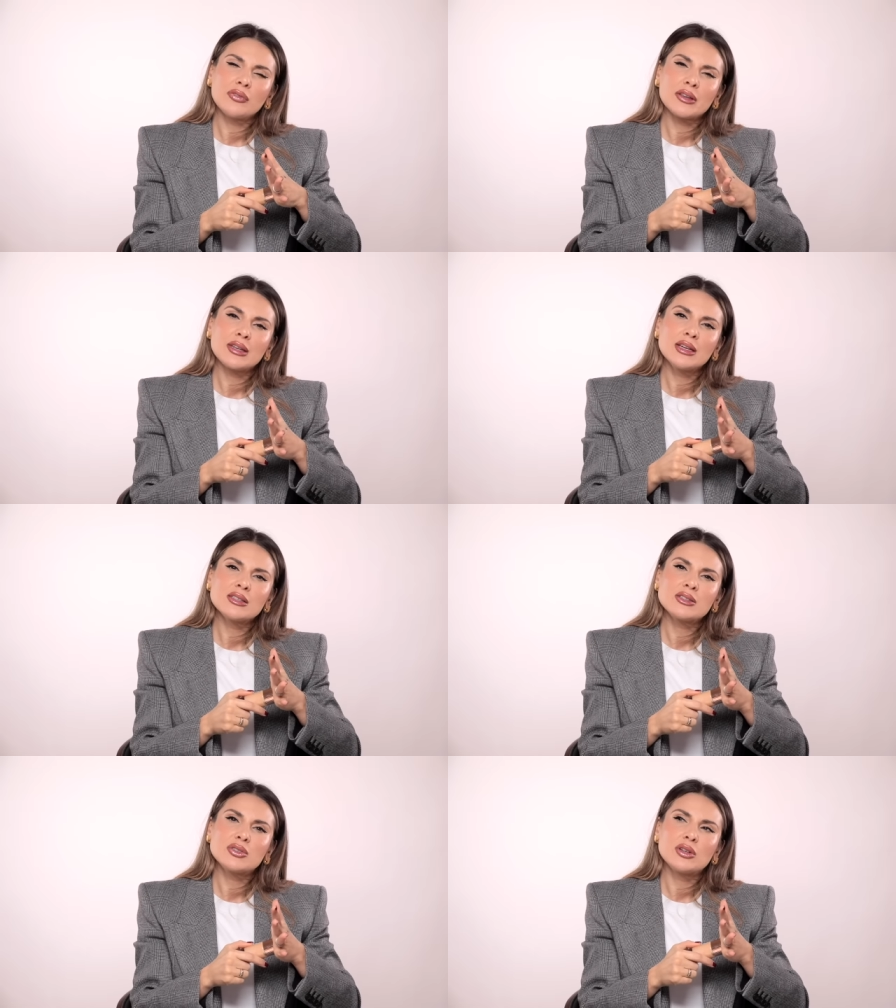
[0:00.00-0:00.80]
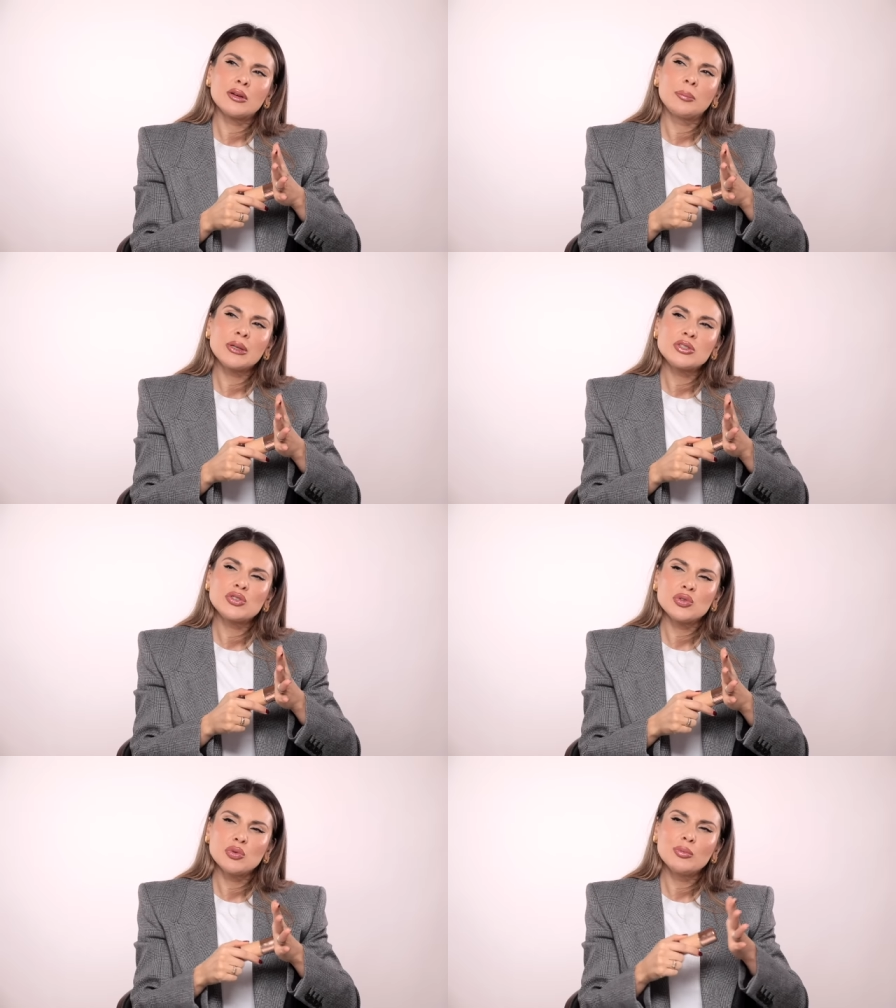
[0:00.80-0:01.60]
I think it's a bit
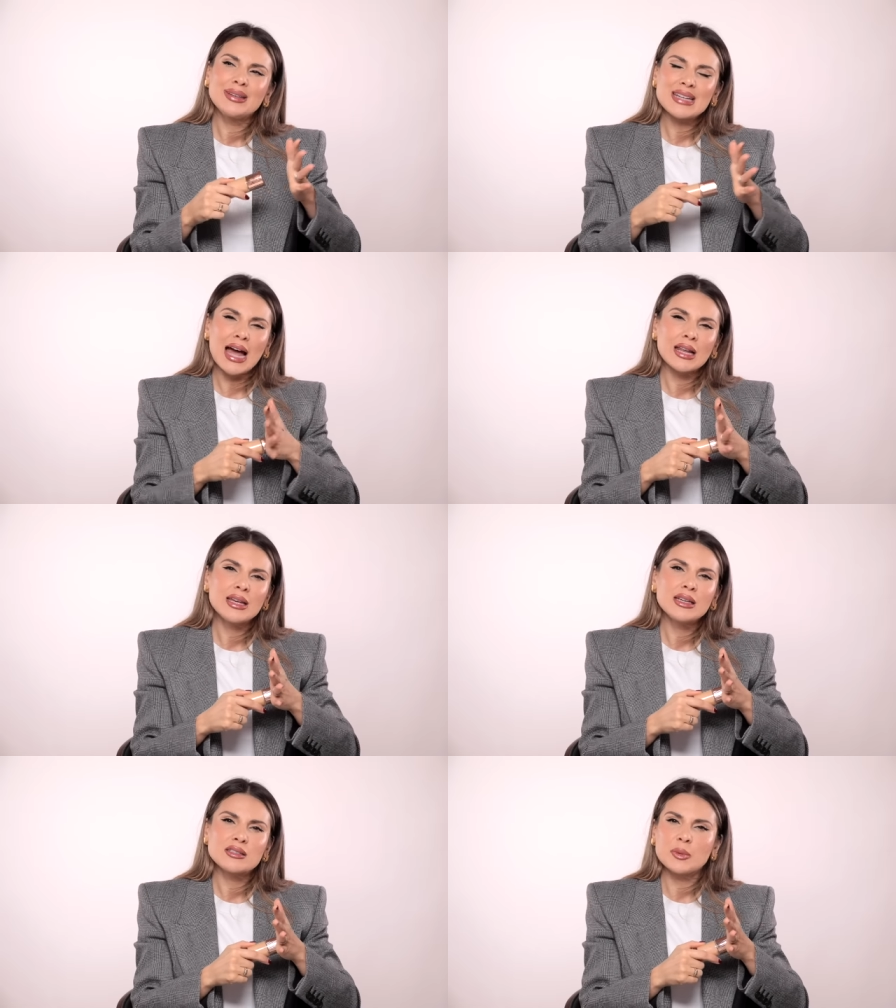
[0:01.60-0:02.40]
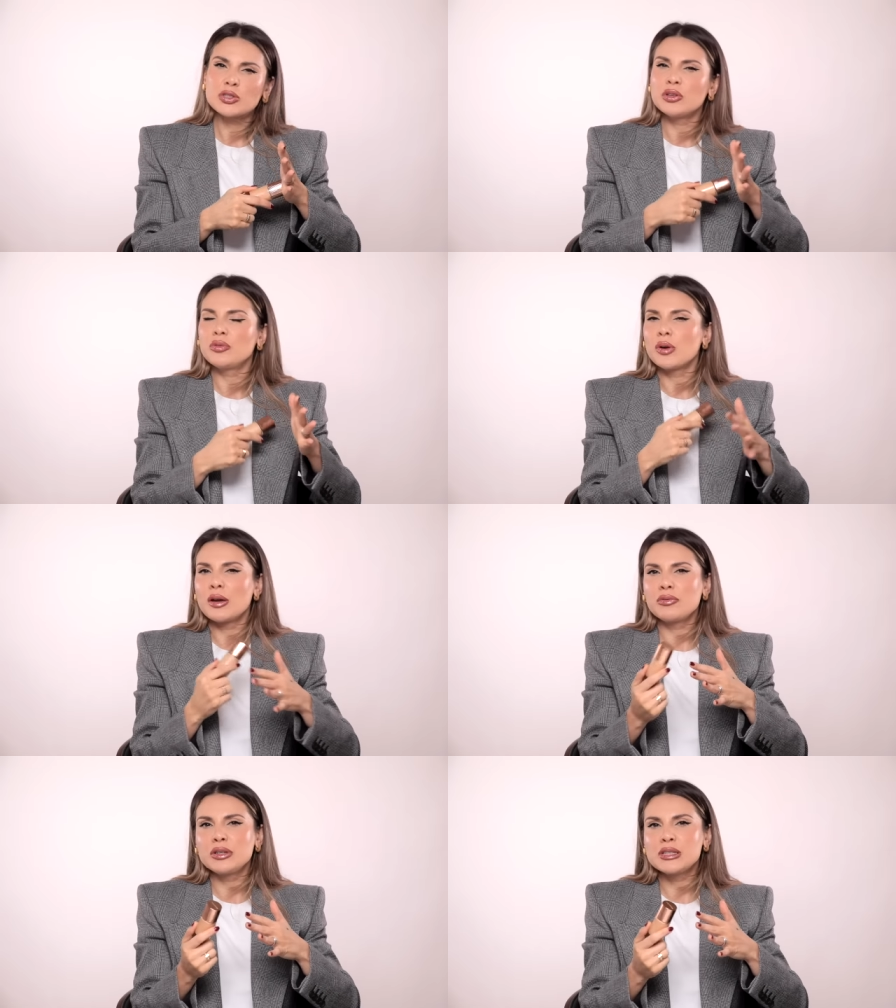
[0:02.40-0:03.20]
too metallic, especially for
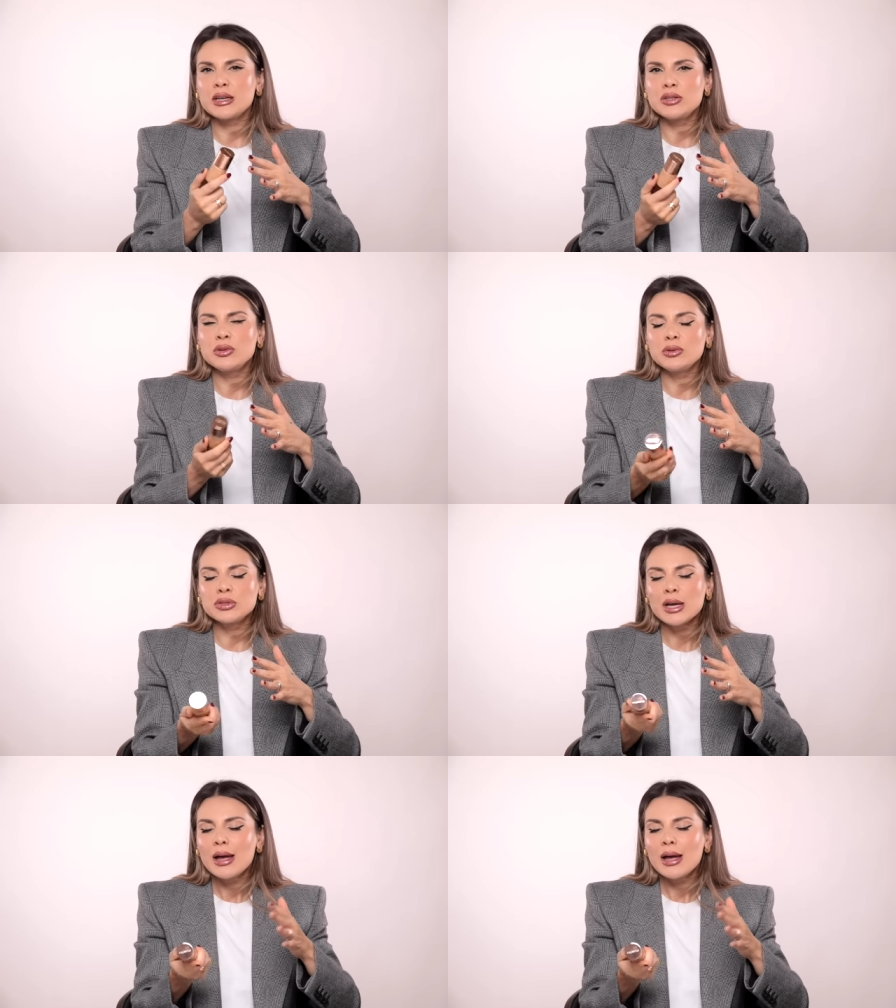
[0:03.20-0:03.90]
everyday use.